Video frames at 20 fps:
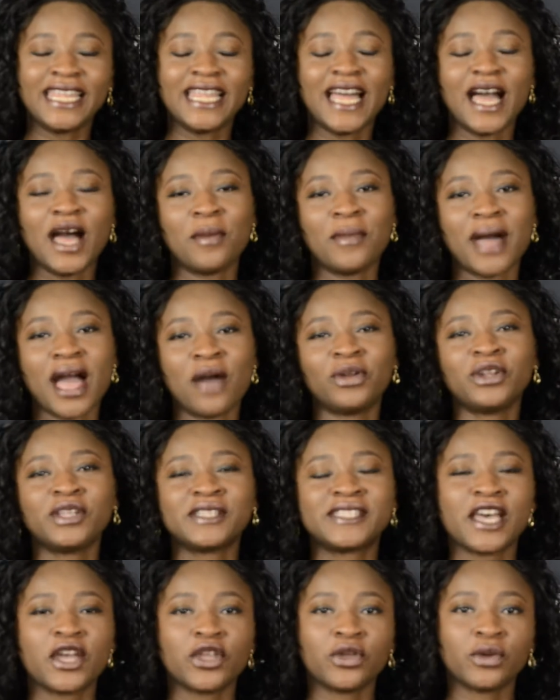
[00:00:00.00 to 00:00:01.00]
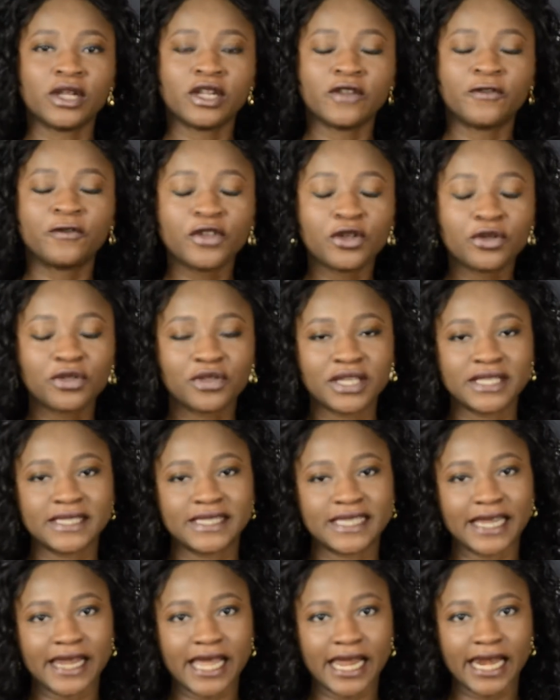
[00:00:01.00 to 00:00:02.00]
um, I want to tell you a few things
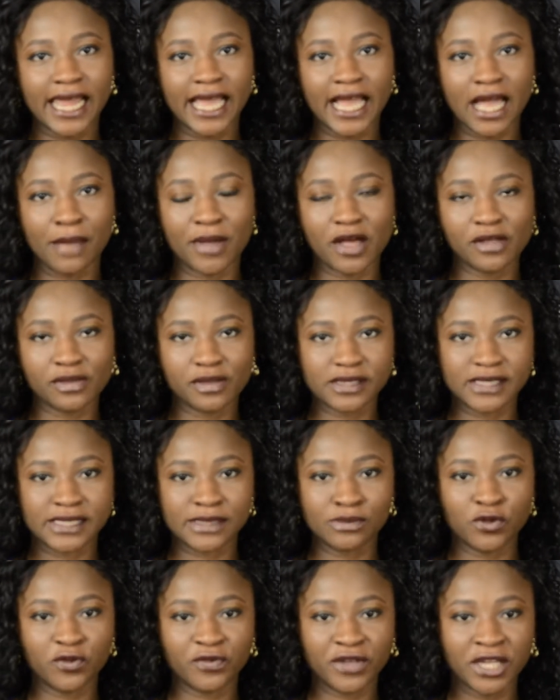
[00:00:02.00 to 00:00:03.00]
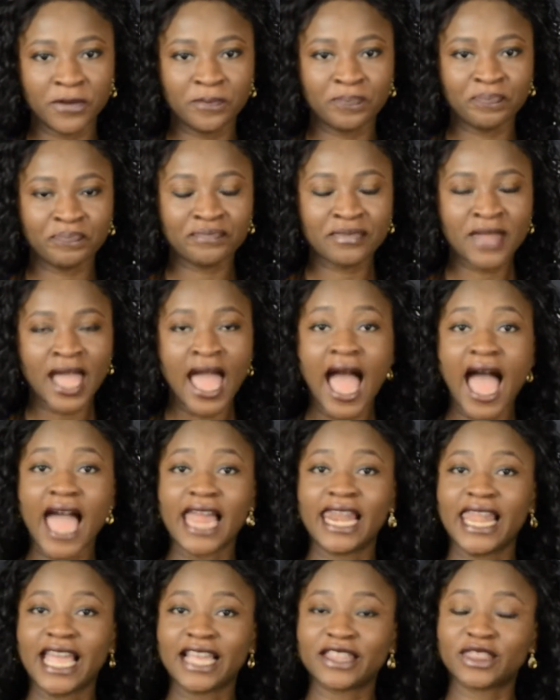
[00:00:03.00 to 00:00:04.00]
that I like about this movie.
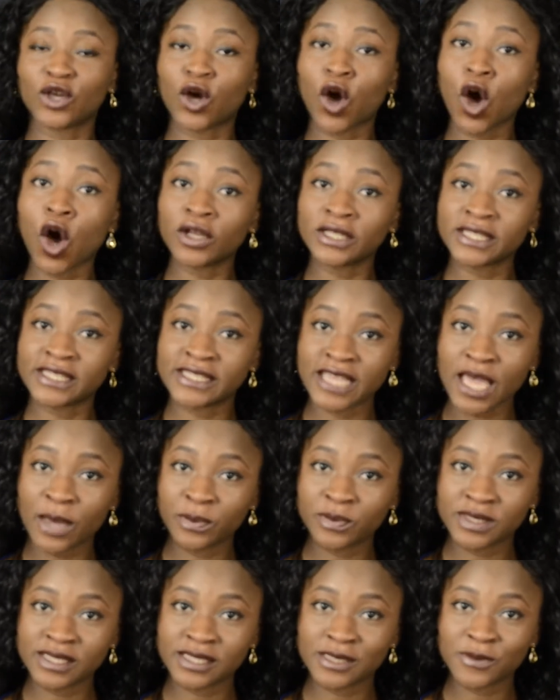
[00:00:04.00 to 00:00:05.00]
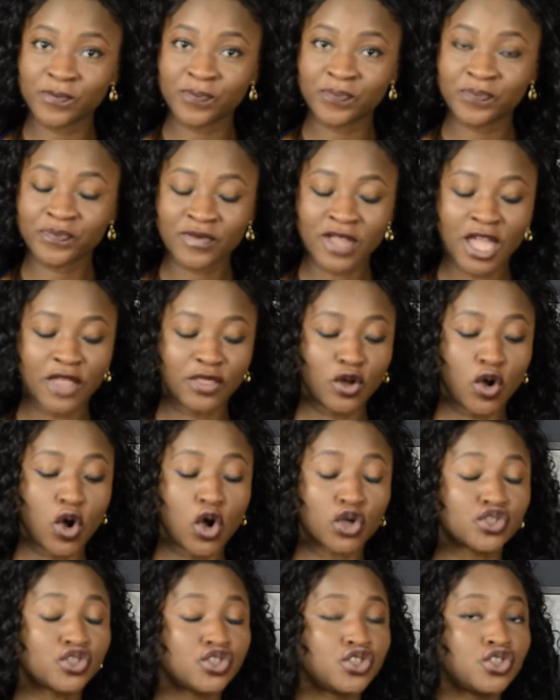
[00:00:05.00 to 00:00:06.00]
I like the concepts the
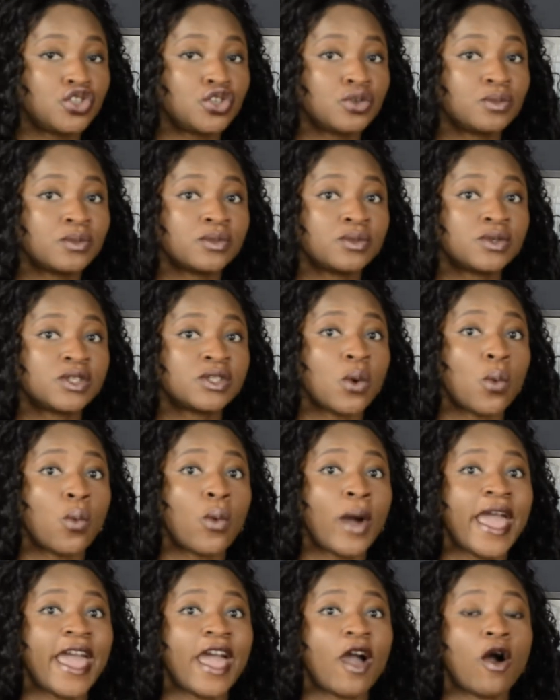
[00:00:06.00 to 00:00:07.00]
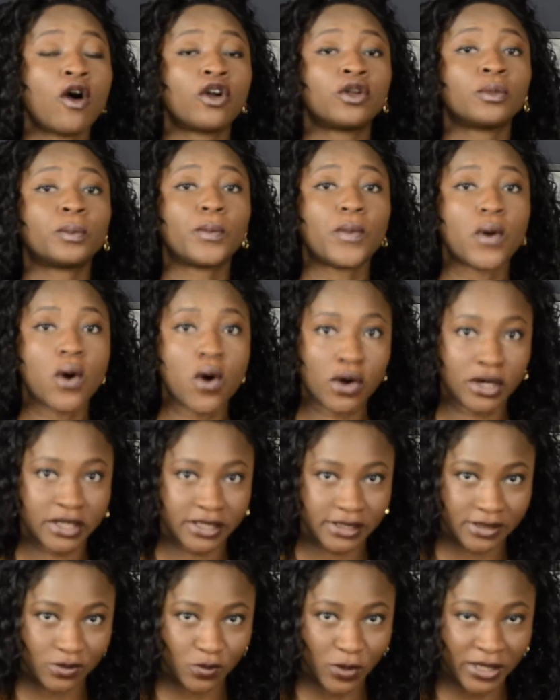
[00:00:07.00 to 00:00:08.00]
costumes were on
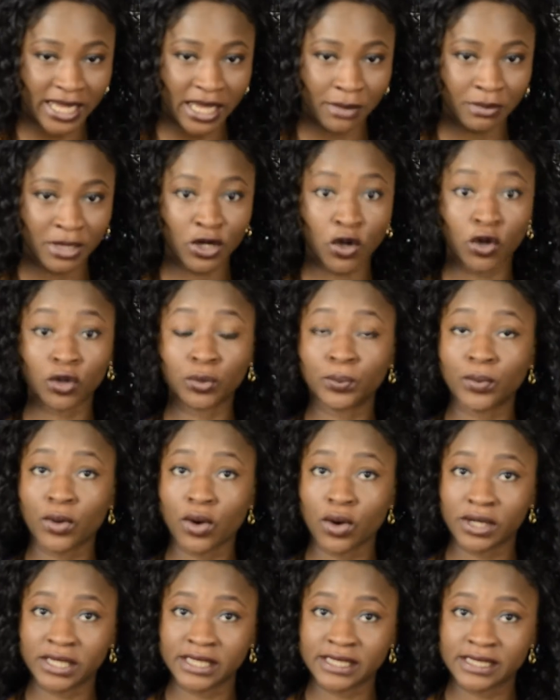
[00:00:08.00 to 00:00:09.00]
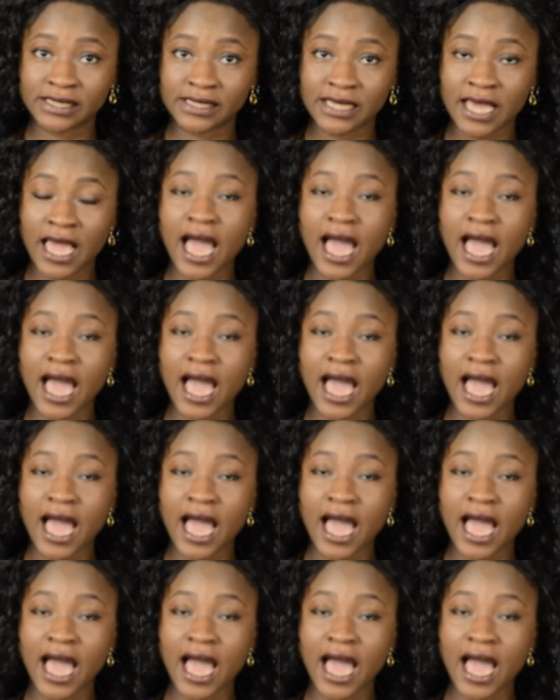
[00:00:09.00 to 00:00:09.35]
points. When I mean on points,